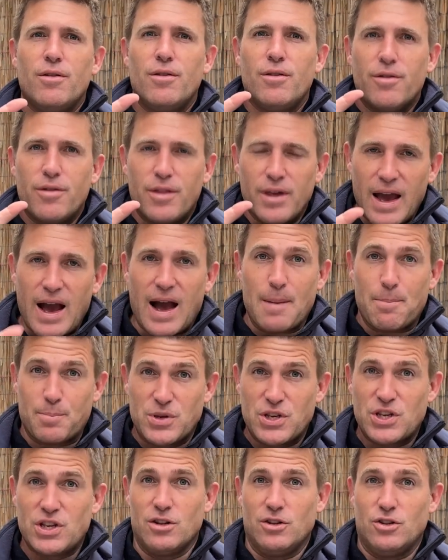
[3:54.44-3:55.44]
the
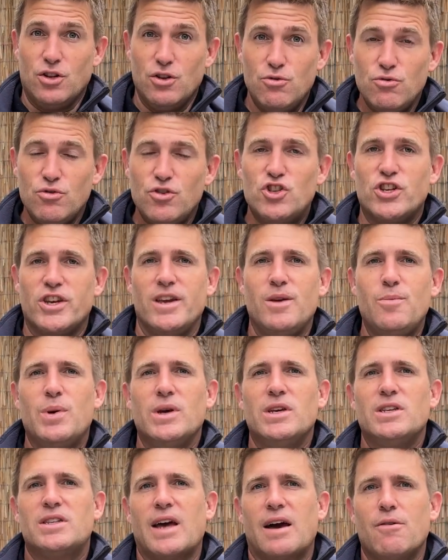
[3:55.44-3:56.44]
absolute
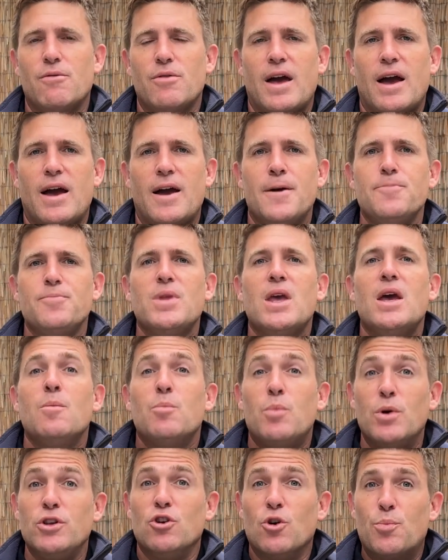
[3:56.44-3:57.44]
cheapest out there,
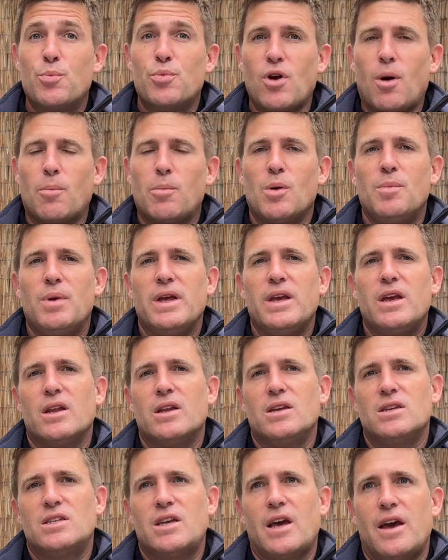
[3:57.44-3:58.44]
but you're probably going
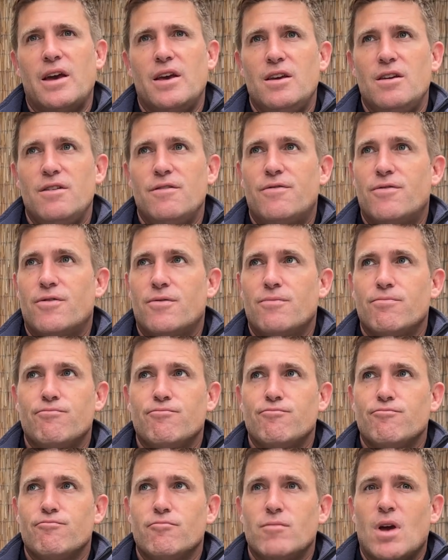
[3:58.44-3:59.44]
to save
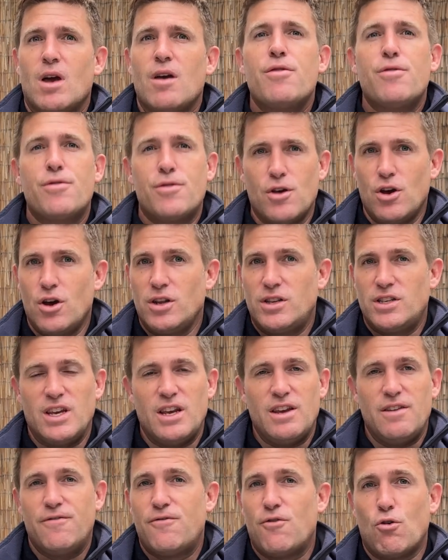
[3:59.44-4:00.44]

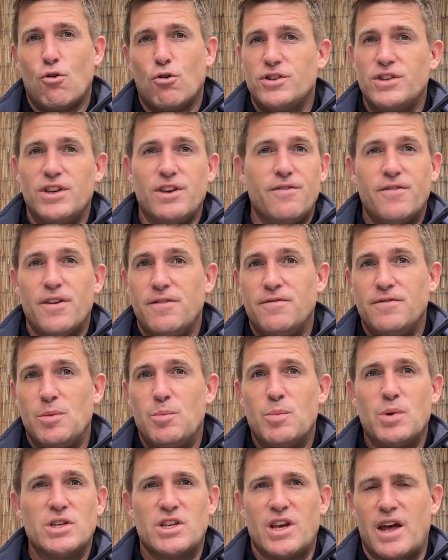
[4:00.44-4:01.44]
30, 40,
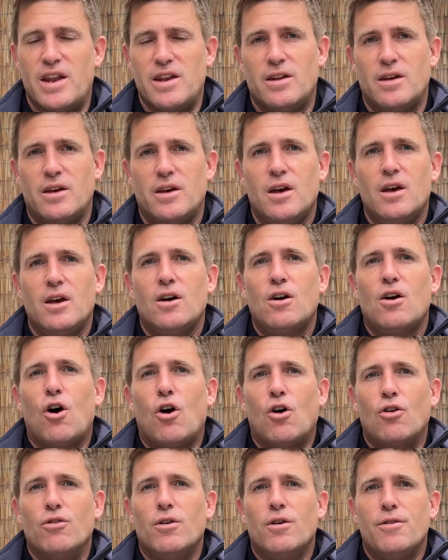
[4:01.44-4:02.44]
50%
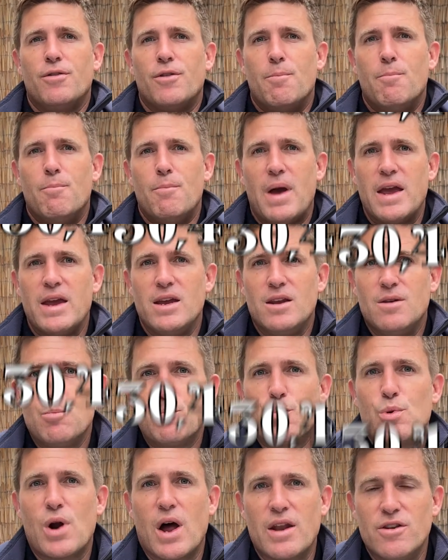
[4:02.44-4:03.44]
on the main
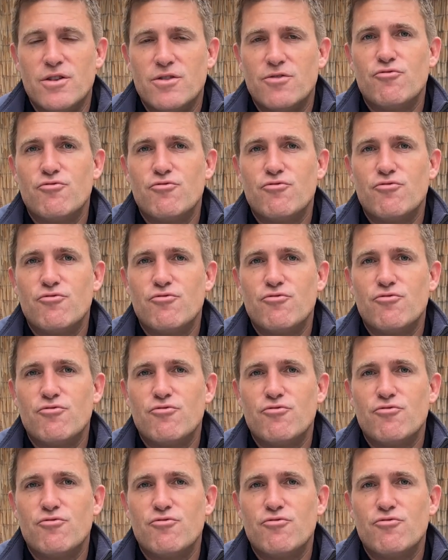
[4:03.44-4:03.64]
brand